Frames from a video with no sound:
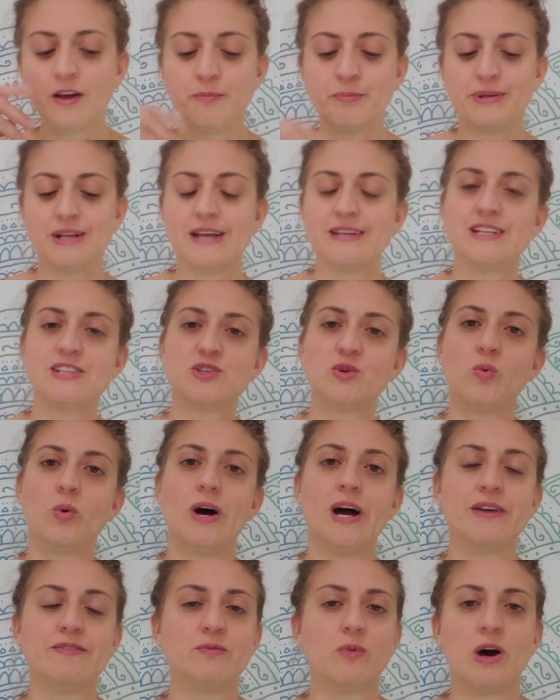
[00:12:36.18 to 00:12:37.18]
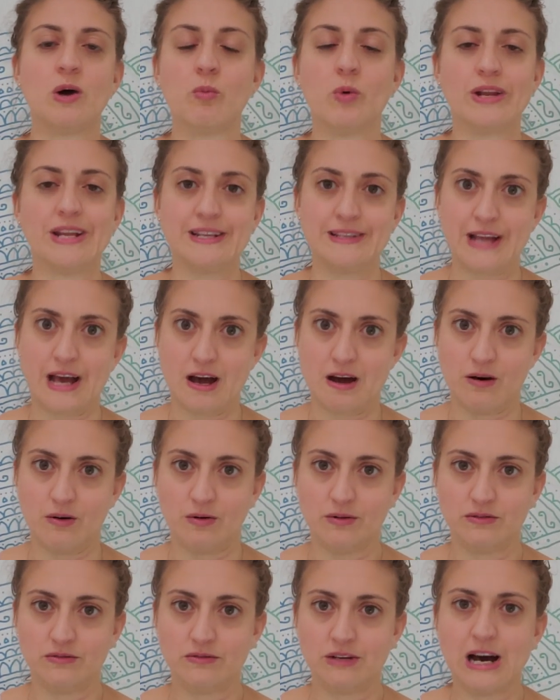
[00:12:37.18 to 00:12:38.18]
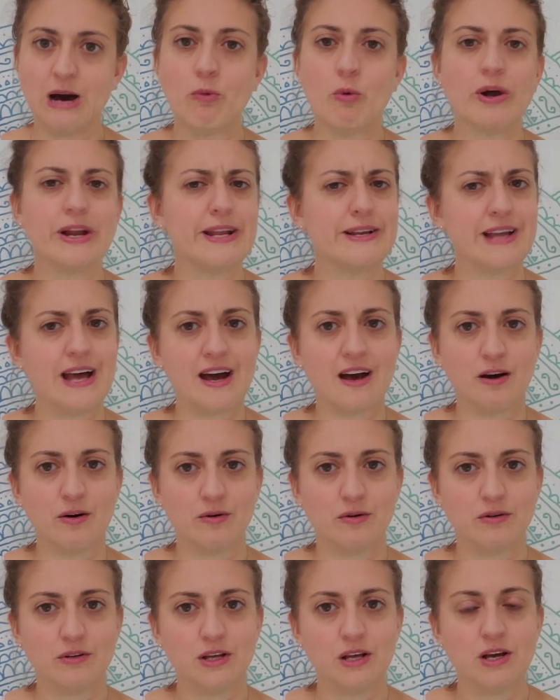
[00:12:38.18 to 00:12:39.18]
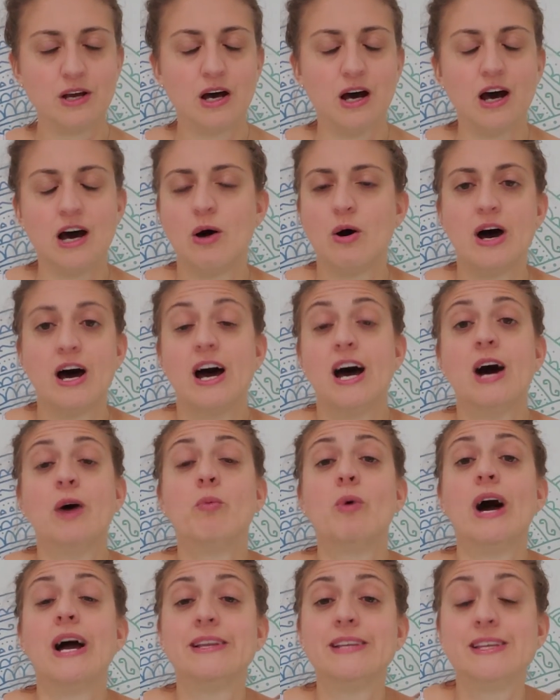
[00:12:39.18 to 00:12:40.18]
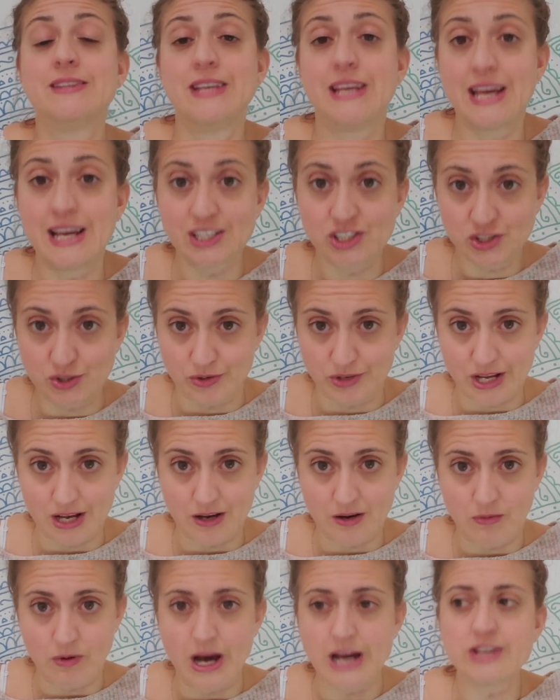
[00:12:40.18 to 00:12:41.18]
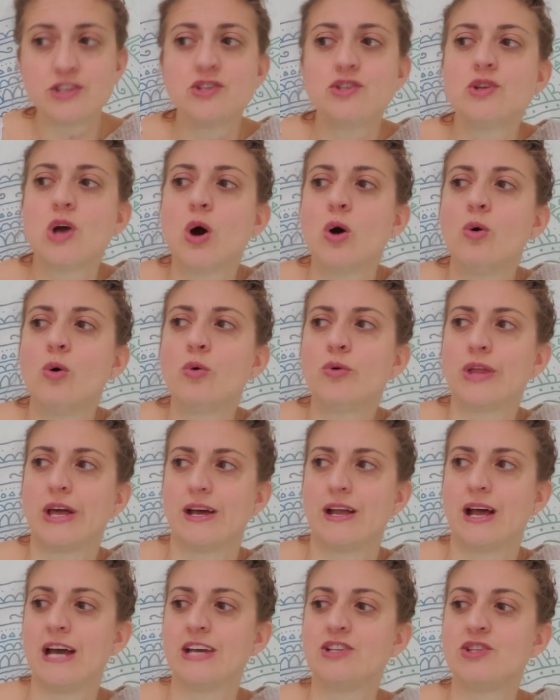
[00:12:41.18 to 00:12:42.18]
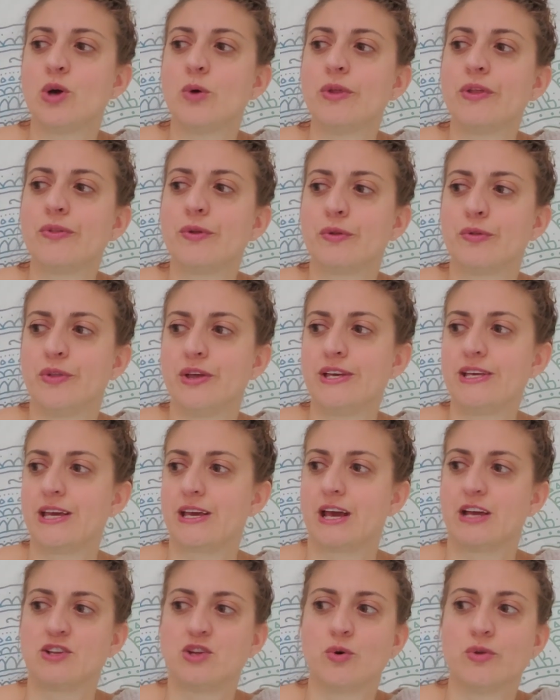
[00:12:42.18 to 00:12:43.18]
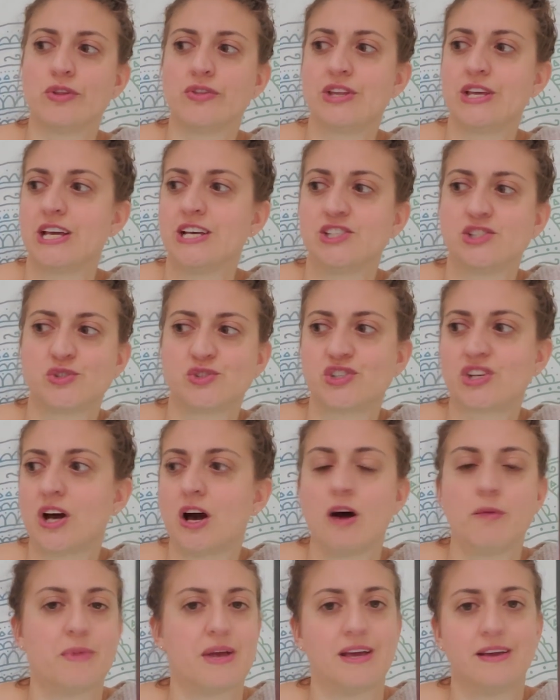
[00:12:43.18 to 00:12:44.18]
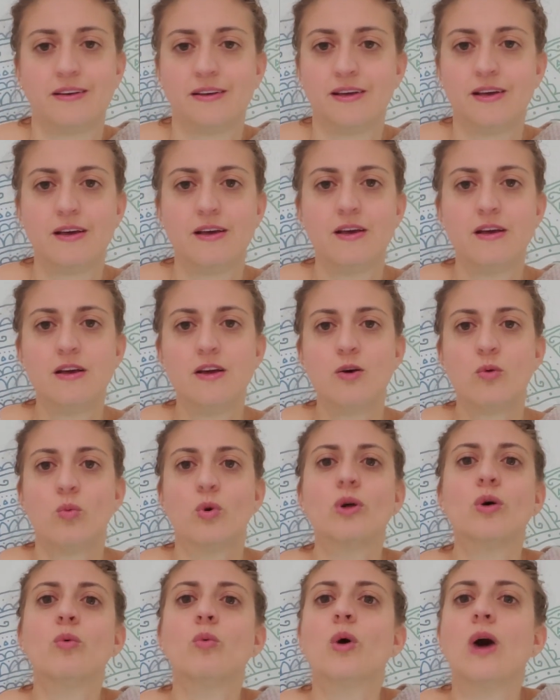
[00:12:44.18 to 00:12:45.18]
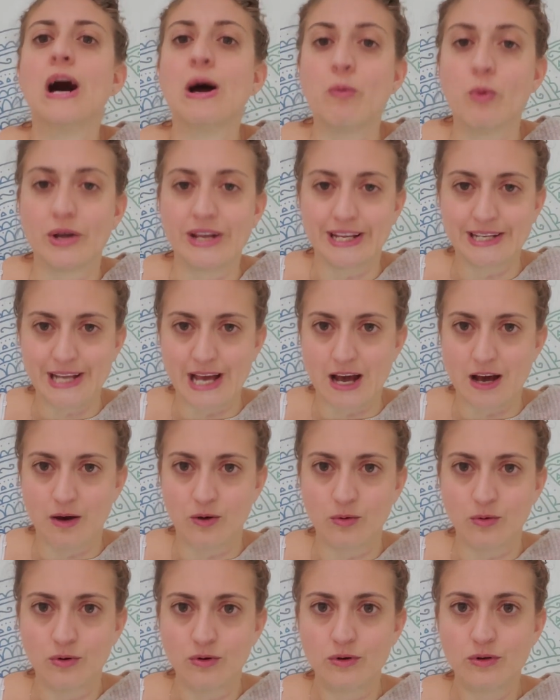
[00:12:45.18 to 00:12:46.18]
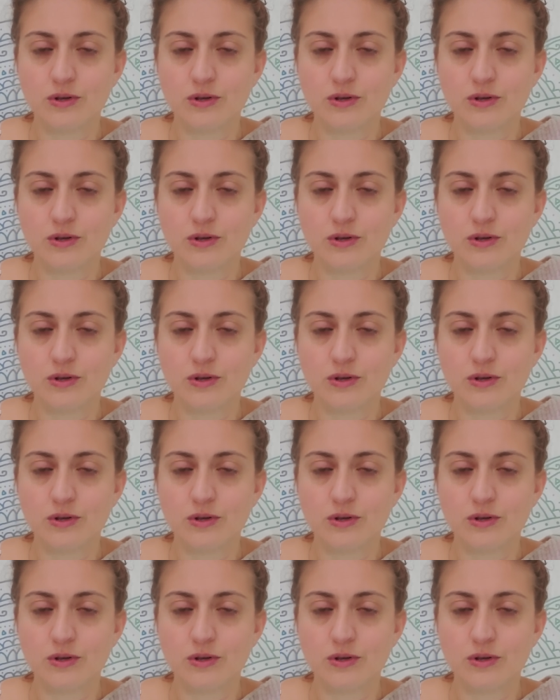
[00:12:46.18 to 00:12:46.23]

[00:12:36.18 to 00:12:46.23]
but I need to I, I want it now. I want it now. I, I, I need the answer now. I know that I know that they're thinking. I know that the answer is coming well, I want it now.